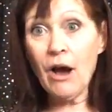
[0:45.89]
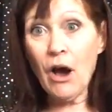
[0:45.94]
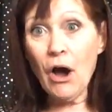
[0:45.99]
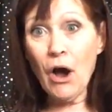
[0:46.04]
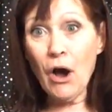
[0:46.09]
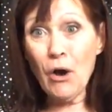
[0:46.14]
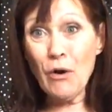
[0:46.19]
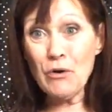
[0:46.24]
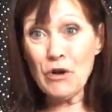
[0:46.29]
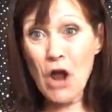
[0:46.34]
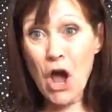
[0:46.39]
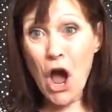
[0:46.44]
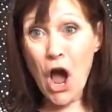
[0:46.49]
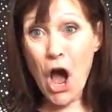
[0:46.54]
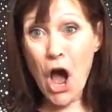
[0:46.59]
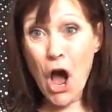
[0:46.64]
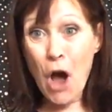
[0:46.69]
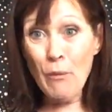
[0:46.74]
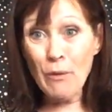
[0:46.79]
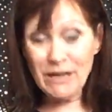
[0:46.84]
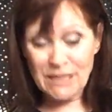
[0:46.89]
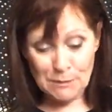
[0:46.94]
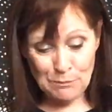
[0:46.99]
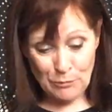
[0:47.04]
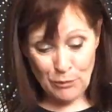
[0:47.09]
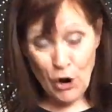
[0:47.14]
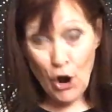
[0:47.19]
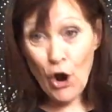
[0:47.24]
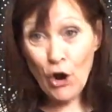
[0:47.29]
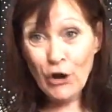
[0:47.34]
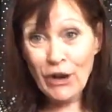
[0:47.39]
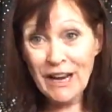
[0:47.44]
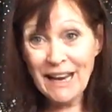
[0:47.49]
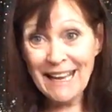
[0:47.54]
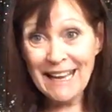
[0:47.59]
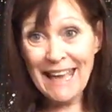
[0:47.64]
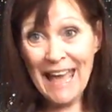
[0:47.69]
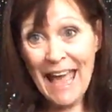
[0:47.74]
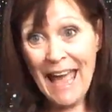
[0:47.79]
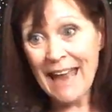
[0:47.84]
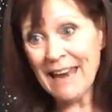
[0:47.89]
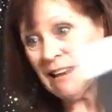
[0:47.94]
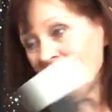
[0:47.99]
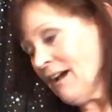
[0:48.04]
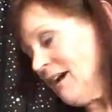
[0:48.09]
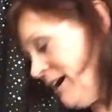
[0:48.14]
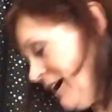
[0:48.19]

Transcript: oh no, it's broken again.